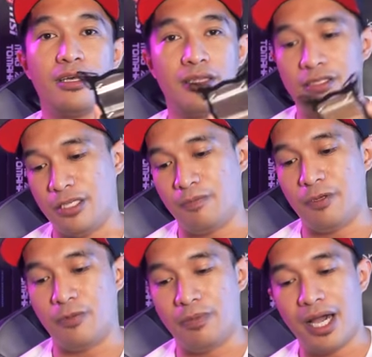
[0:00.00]
the
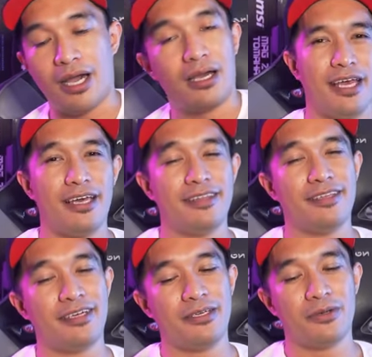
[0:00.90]
CPU block. And
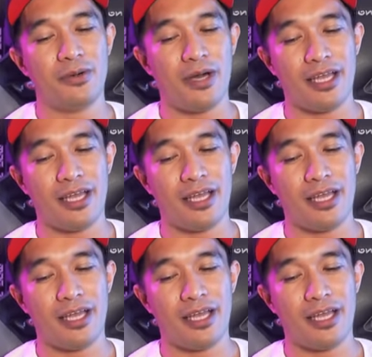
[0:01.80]
there you go,